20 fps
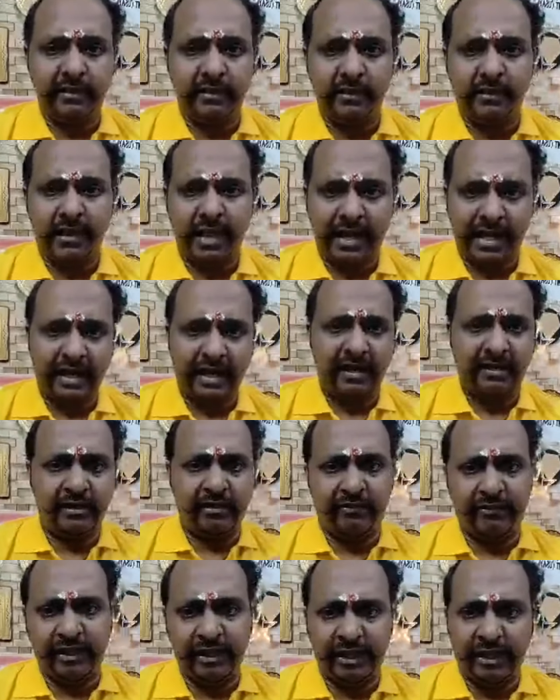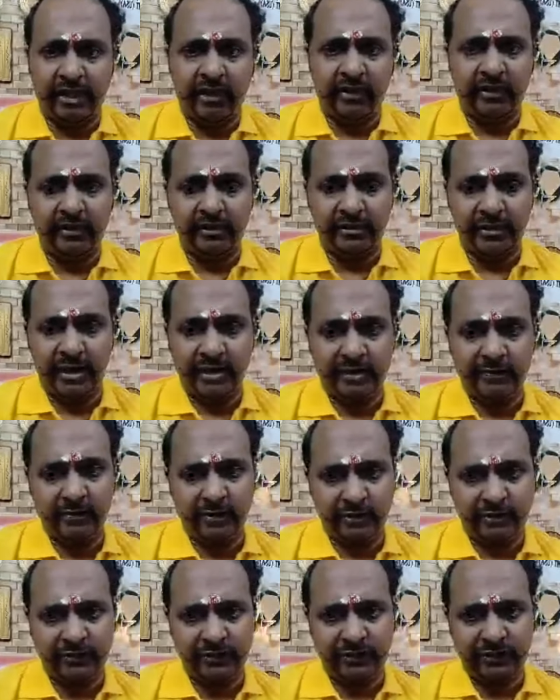Running on the field alone is not
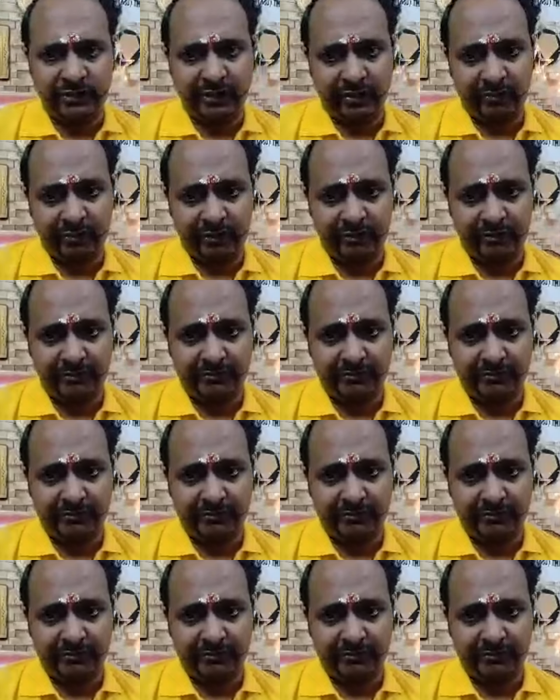sports physiotherapy.